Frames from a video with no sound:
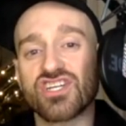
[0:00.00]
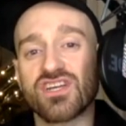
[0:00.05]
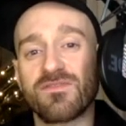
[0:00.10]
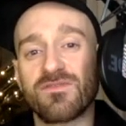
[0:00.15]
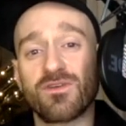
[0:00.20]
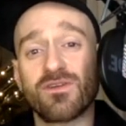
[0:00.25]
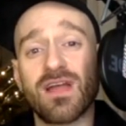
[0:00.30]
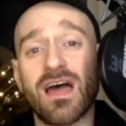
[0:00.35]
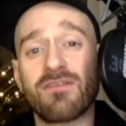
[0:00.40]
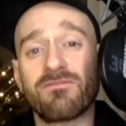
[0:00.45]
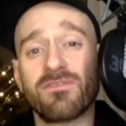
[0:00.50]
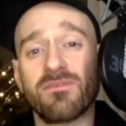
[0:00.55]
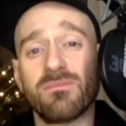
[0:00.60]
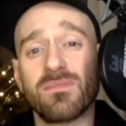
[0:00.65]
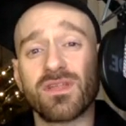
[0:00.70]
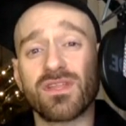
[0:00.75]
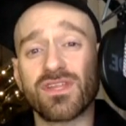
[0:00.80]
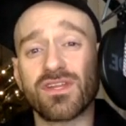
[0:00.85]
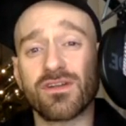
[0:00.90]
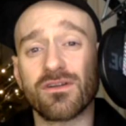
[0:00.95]
If you're not
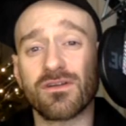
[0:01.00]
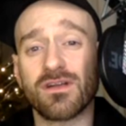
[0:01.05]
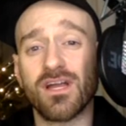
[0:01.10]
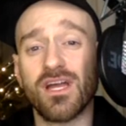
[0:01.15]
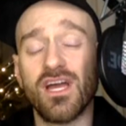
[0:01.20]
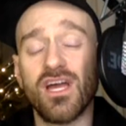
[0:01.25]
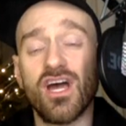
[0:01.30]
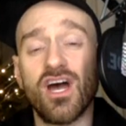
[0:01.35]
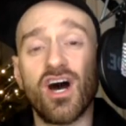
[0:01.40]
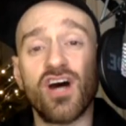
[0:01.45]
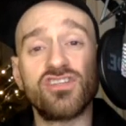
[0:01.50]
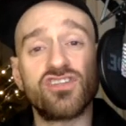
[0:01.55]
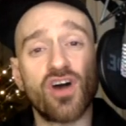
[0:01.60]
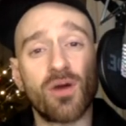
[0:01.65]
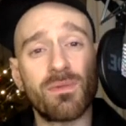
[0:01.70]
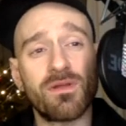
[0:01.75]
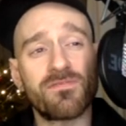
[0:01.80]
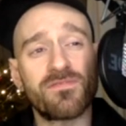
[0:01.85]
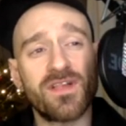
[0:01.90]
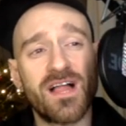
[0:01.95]
familiar,
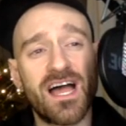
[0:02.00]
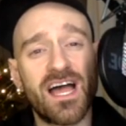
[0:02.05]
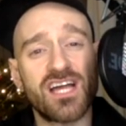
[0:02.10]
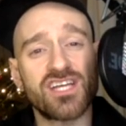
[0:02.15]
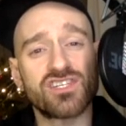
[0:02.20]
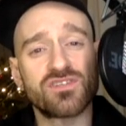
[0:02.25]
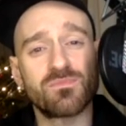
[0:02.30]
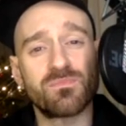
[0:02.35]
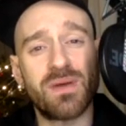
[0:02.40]
Adobe Flash